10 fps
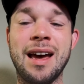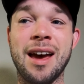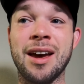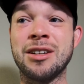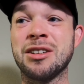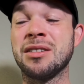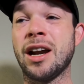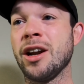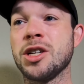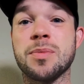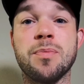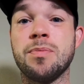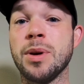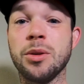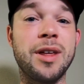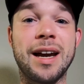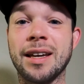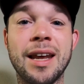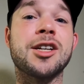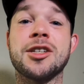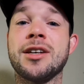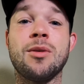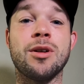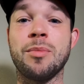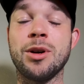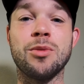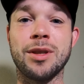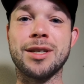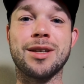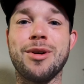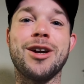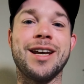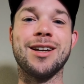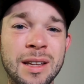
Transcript: and I don't know, just build that connection that I want to build with this community.